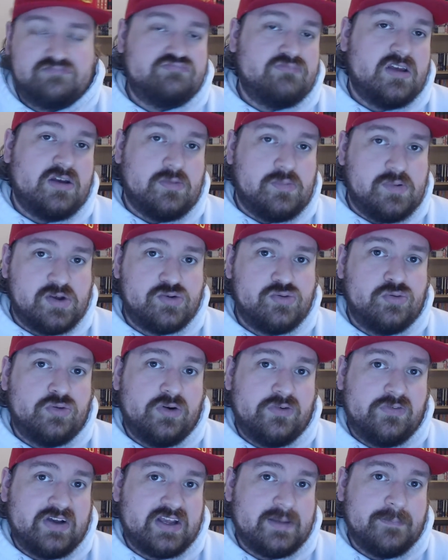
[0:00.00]
it'd be cool
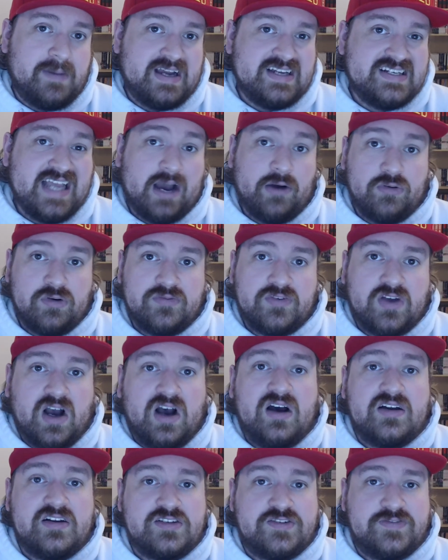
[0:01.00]
if I could buy Tower of
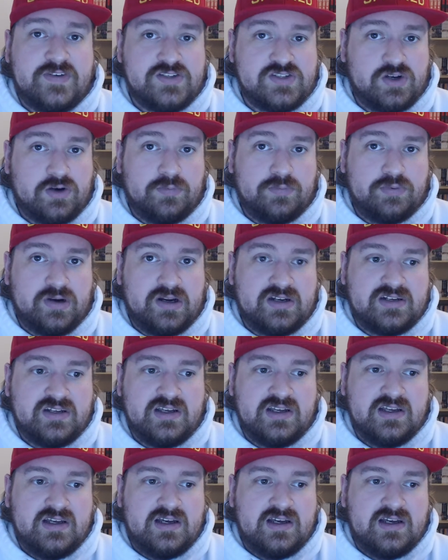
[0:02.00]
God as physical print.